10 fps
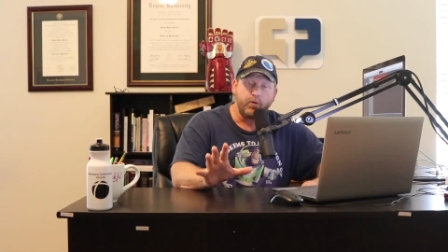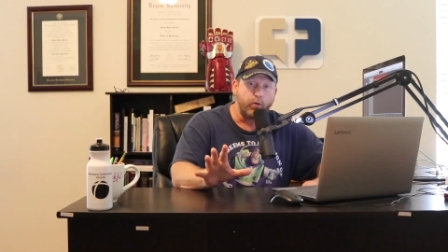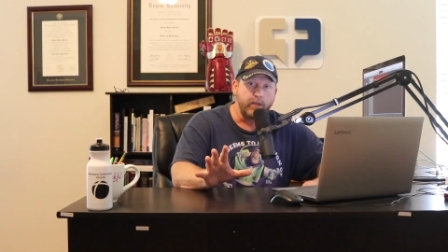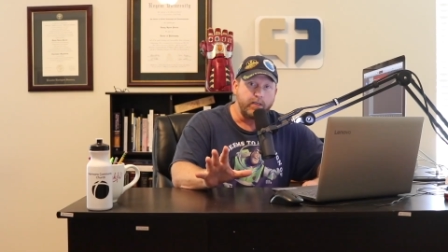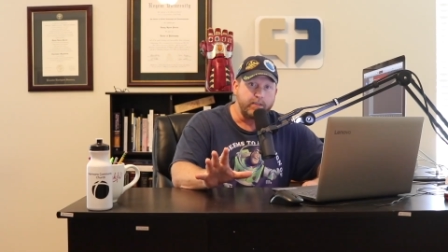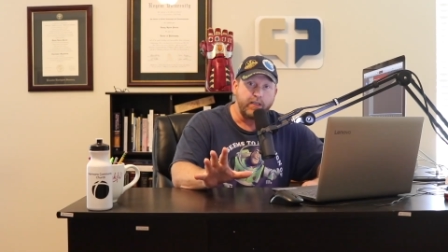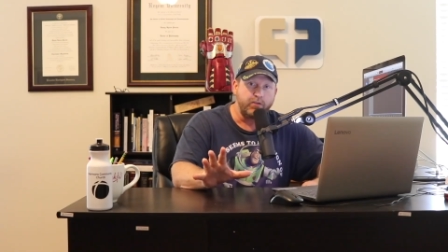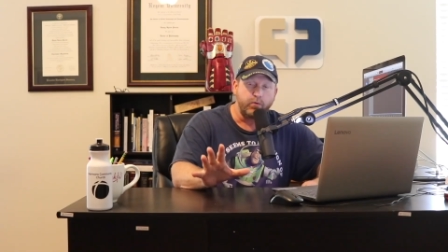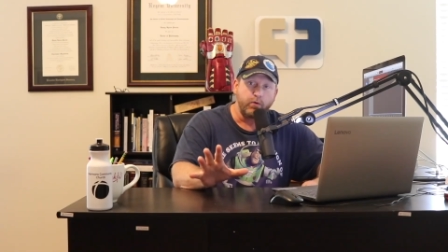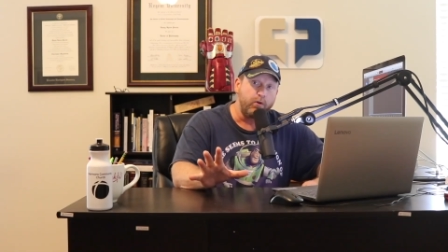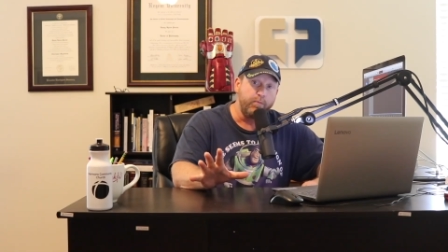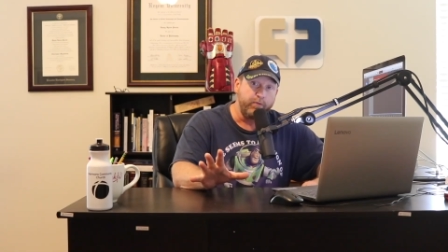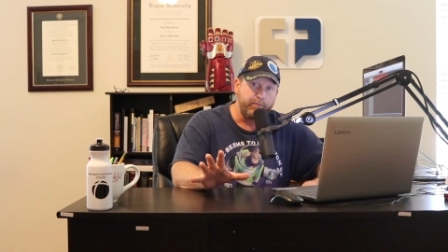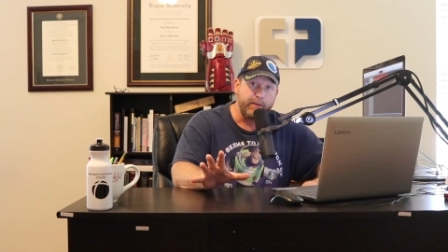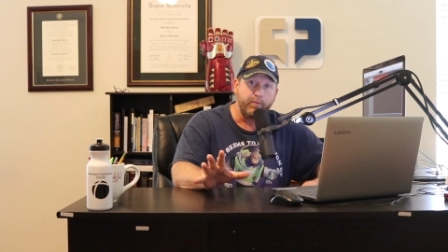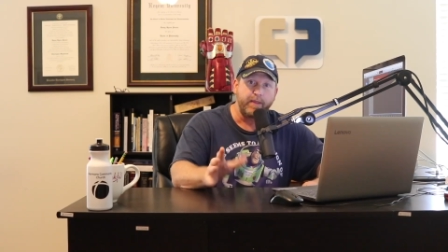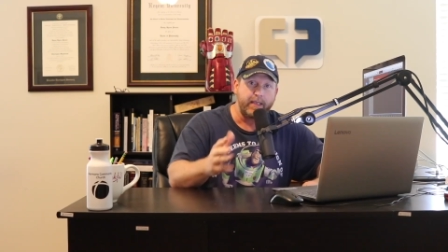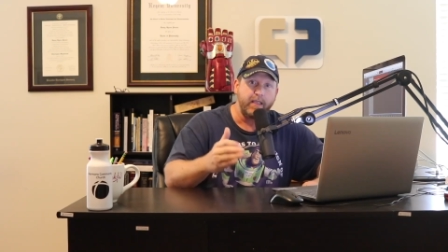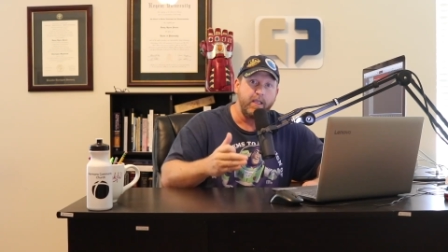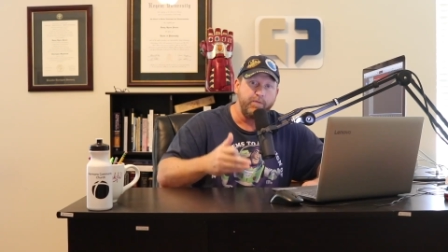an organization or a group of people
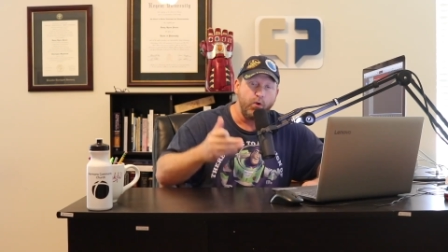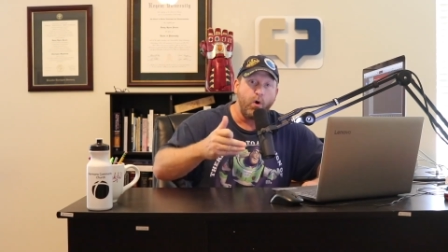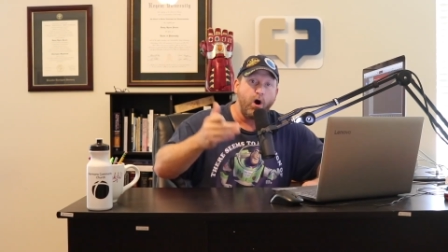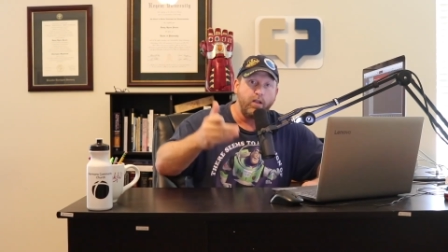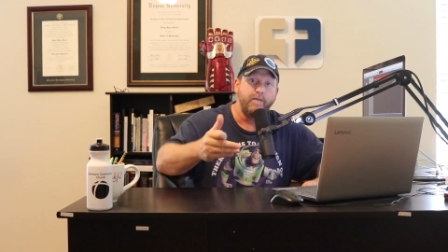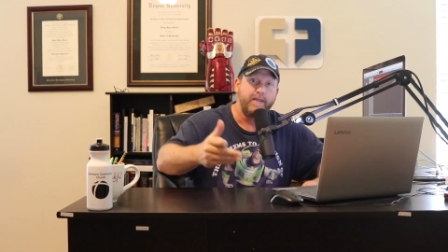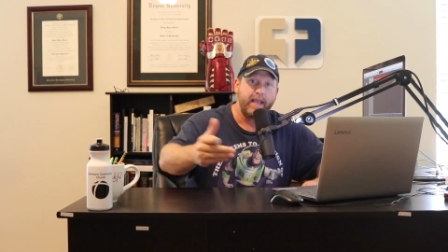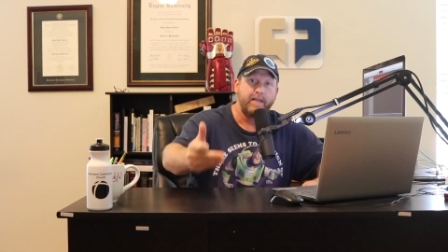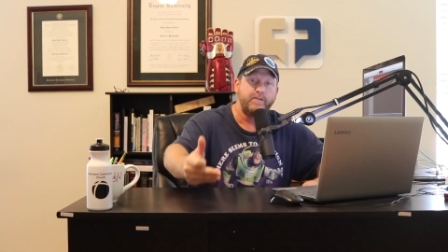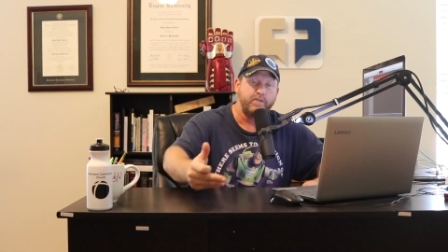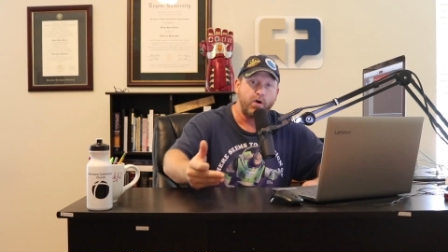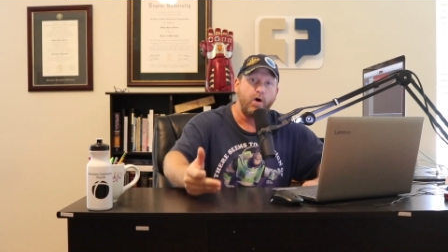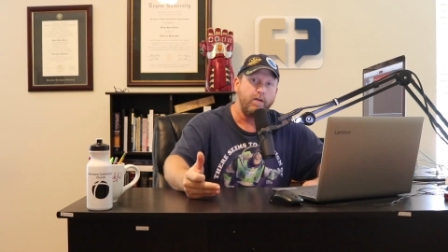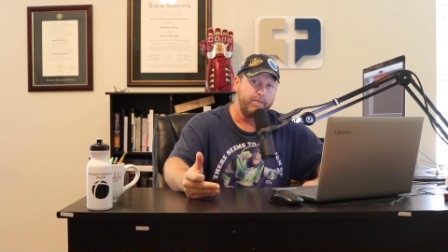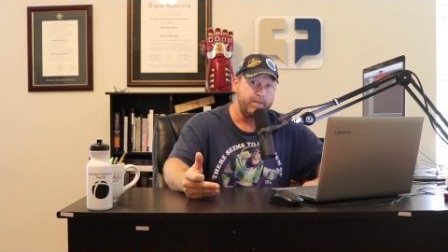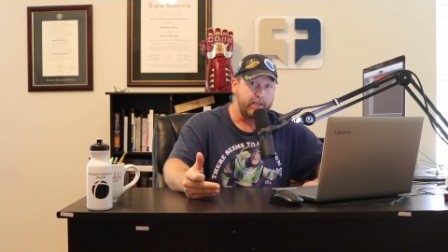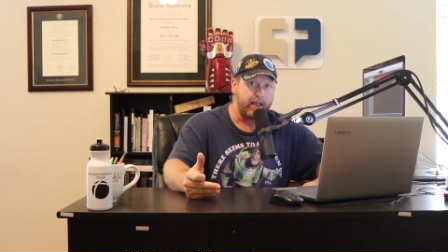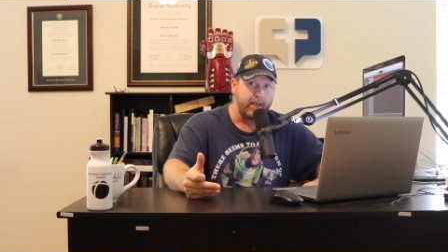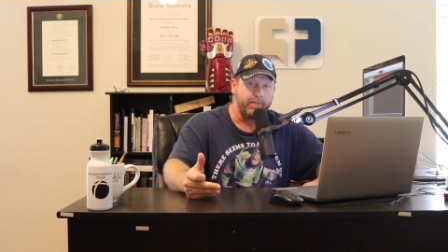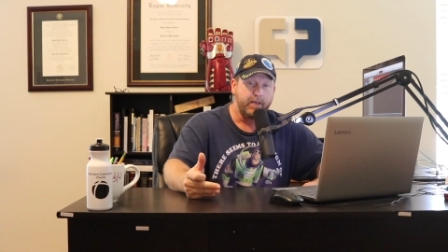that can give you all of the answers all of the
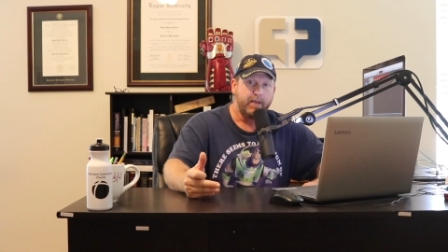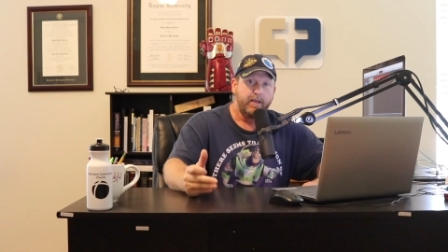time